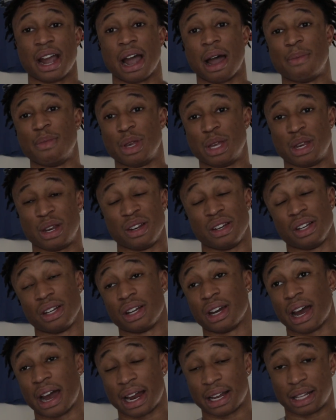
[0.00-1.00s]
I mean,
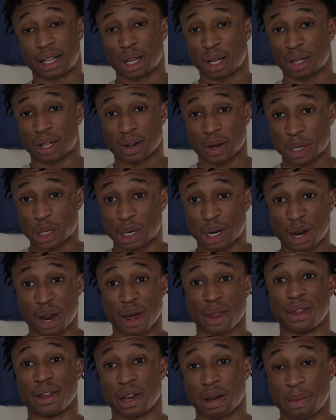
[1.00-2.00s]
I think there's
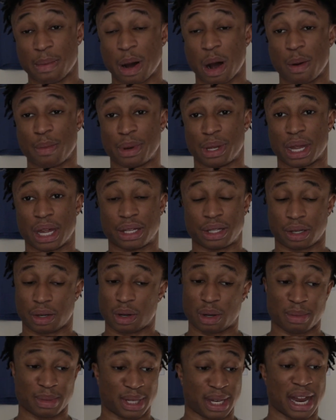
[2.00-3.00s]
nothing about me that
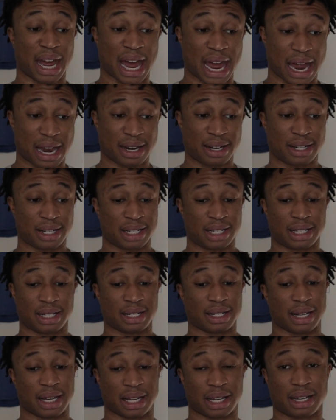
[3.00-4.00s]
screams not.
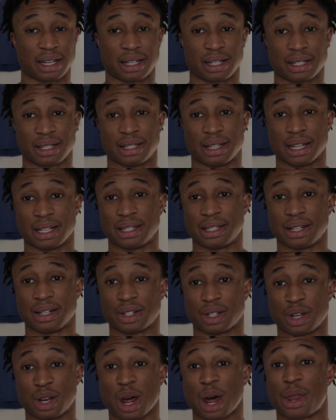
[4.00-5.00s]
Like,
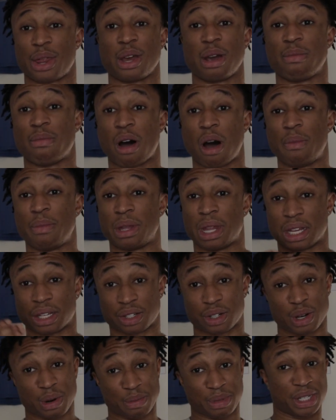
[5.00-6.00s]
there's nothing about me that
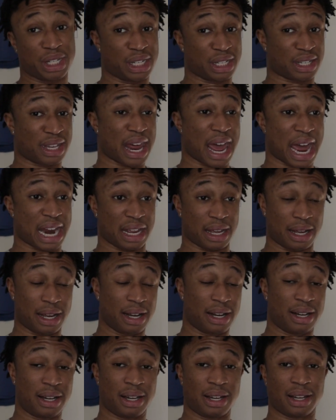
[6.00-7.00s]
screams he's natty.
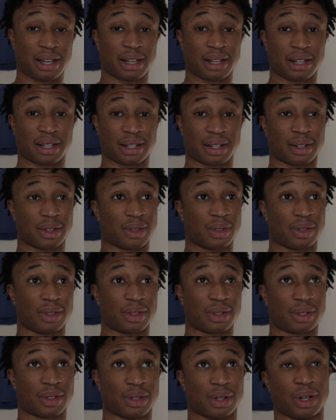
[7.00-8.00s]

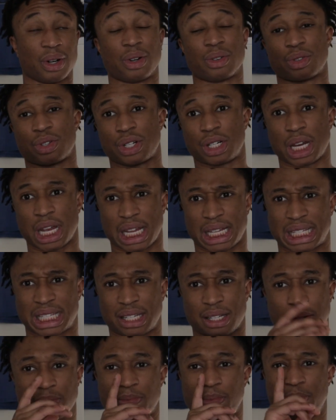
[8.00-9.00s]
Or, shit.
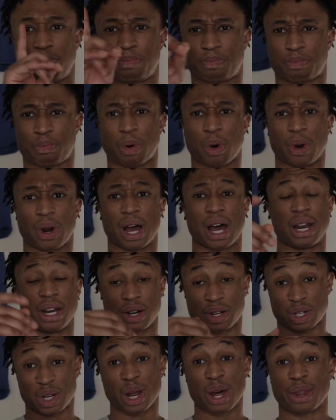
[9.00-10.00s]
Hold on.
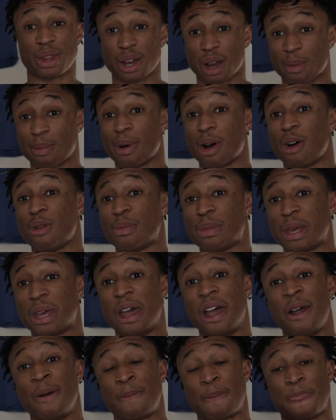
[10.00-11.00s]
There's nothing about me
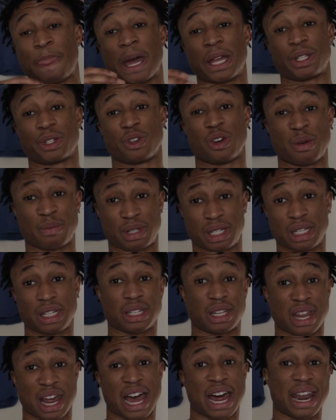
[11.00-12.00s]
that screams
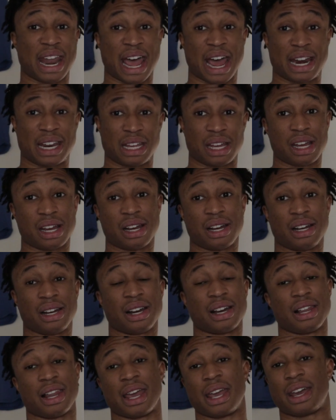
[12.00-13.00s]
he's not natty.
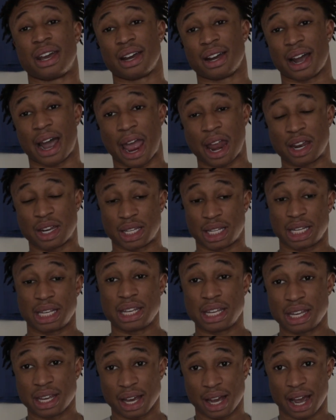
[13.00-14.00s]
Like, I just
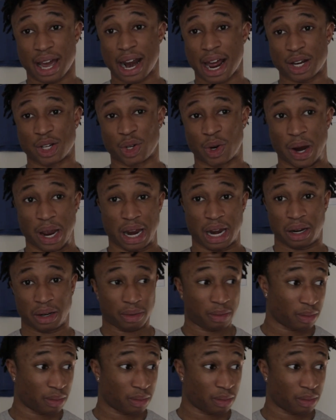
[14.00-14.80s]
eat and I train.